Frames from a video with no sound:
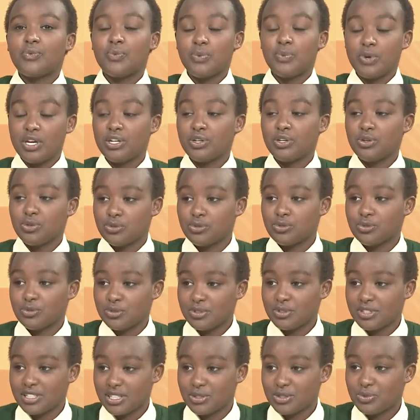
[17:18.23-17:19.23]
we
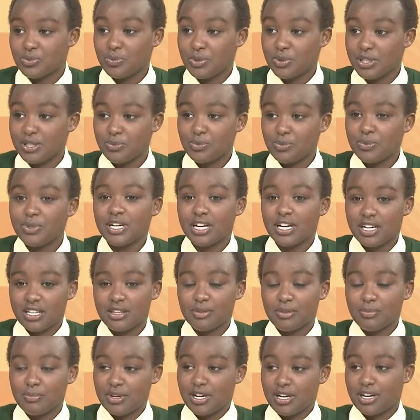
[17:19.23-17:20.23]
know that we
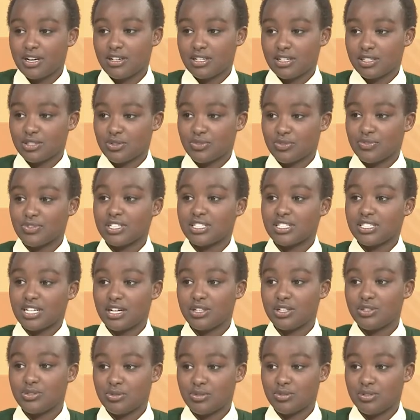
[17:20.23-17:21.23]
are the bearers of the
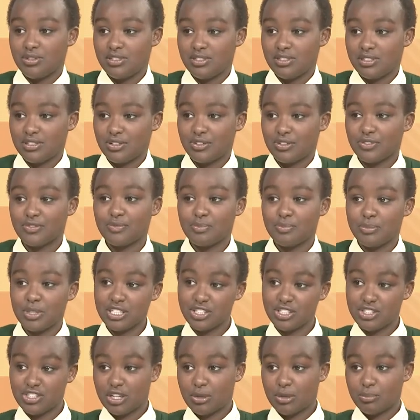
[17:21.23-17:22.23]
title of
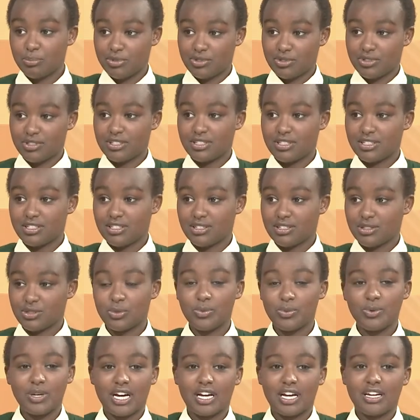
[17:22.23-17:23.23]
being champions.
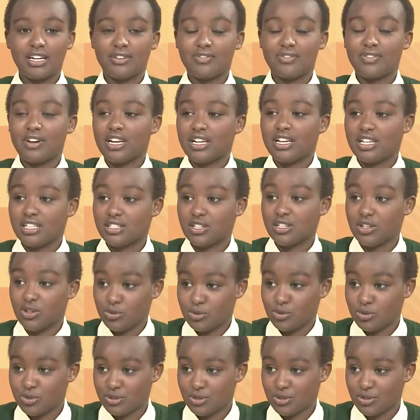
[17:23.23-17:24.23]
So we can never let
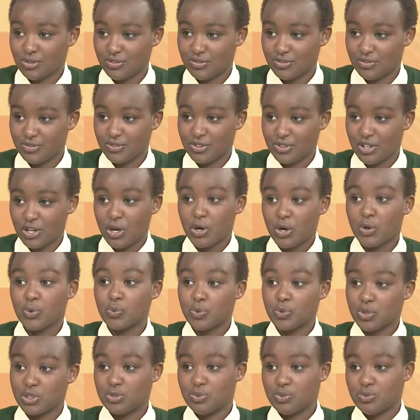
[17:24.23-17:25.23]
loose of
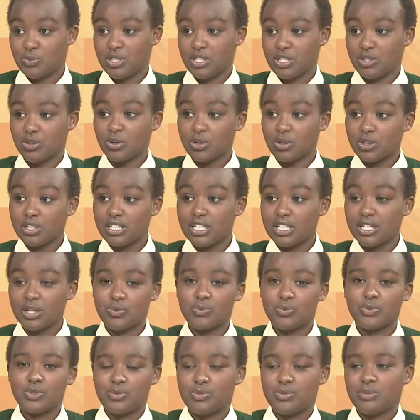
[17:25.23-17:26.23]
what we own
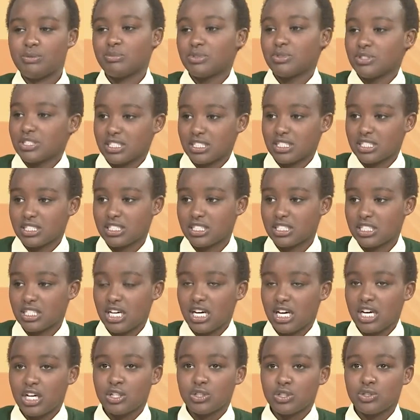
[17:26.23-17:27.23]
and what we possess.
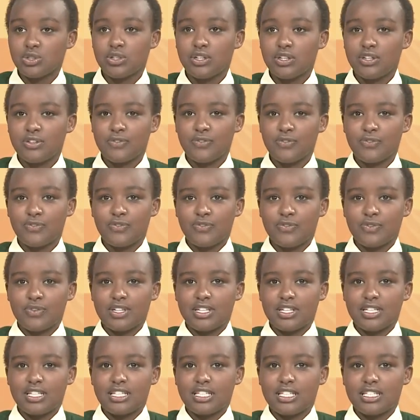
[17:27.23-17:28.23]
So if
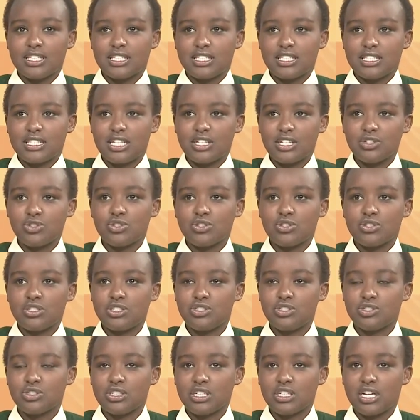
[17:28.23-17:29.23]
Central
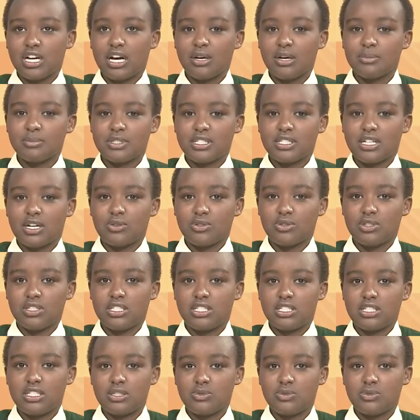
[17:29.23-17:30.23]
Region comes out,